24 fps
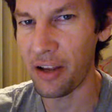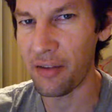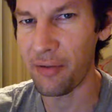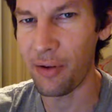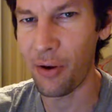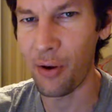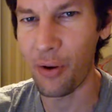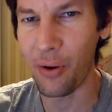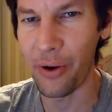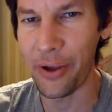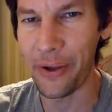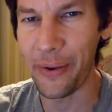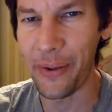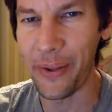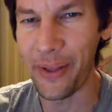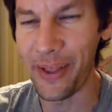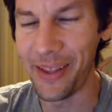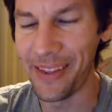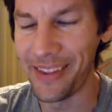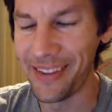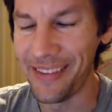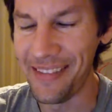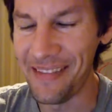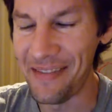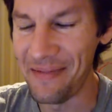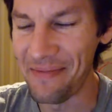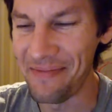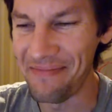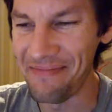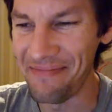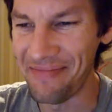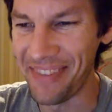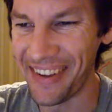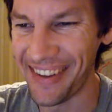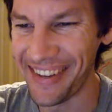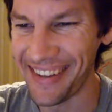of oil.
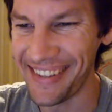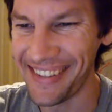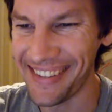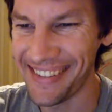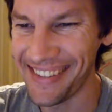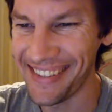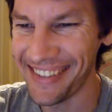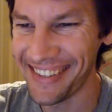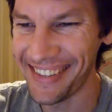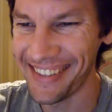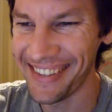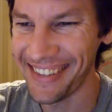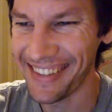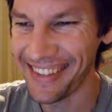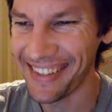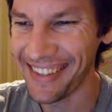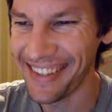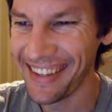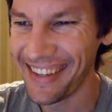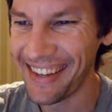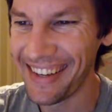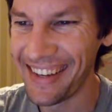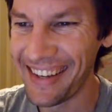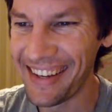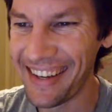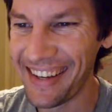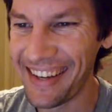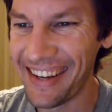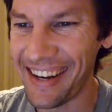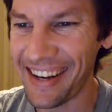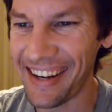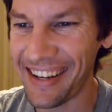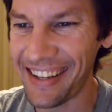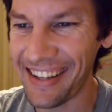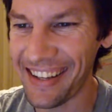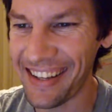But
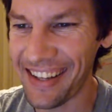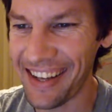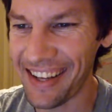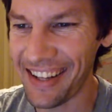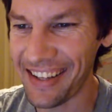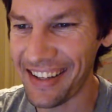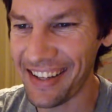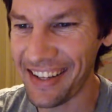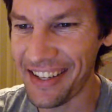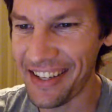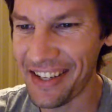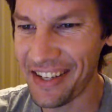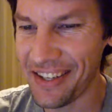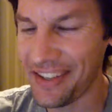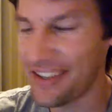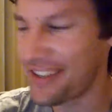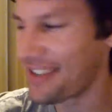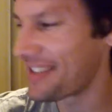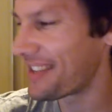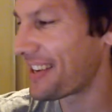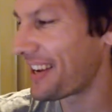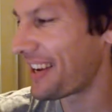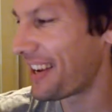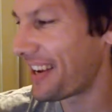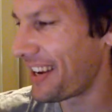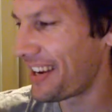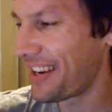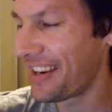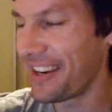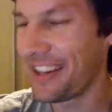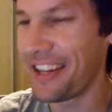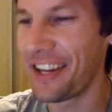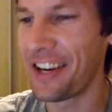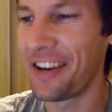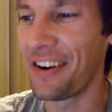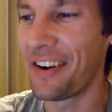I'll let you decide,
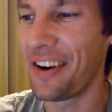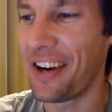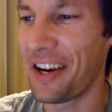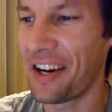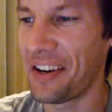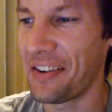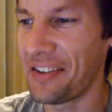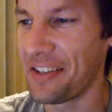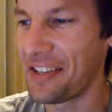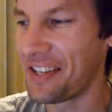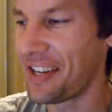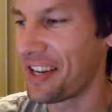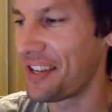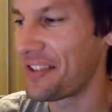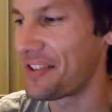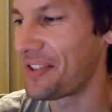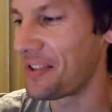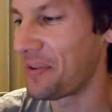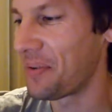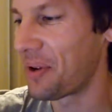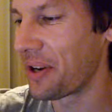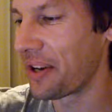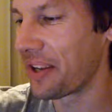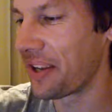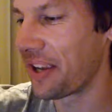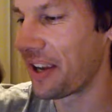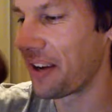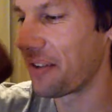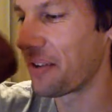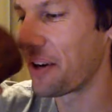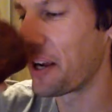how intense you want to get,